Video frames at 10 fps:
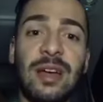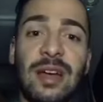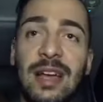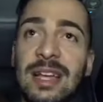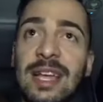
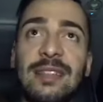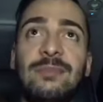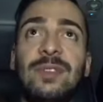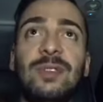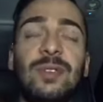I get them
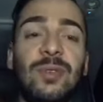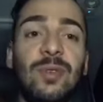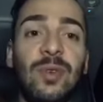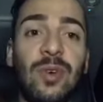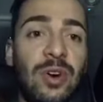to
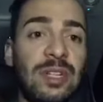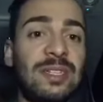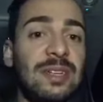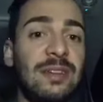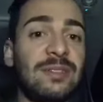do other
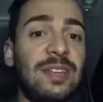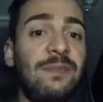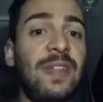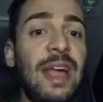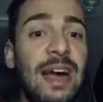styles.
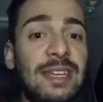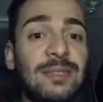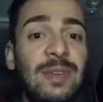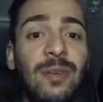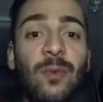If they ask
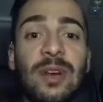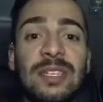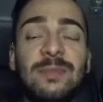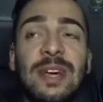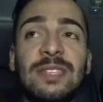me what
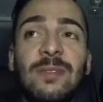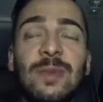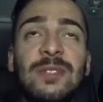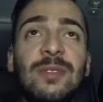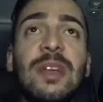is best for
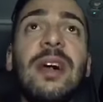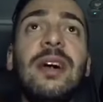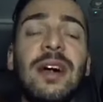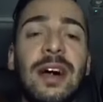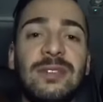my ZOUK,
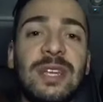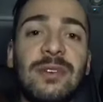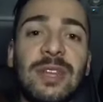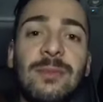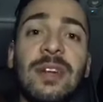I'll tell
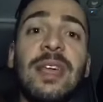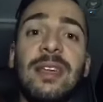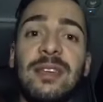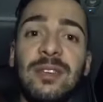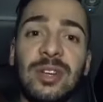them,
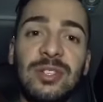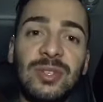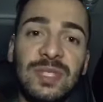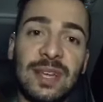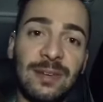okay, you got to do
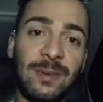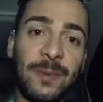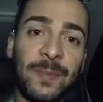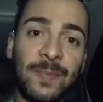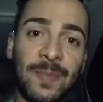tango,
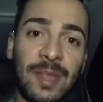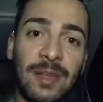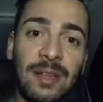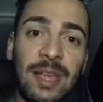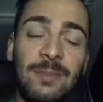
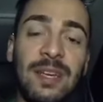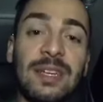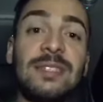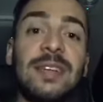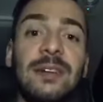okay,
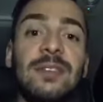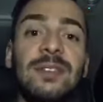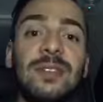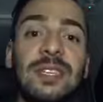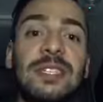because tango is
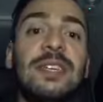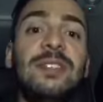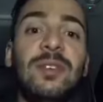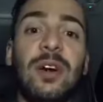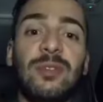going to
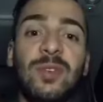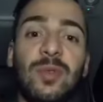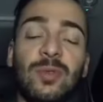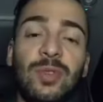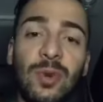teach you how to
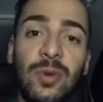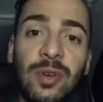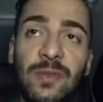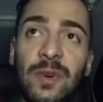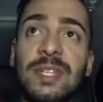control your
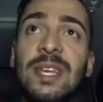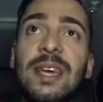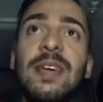foot.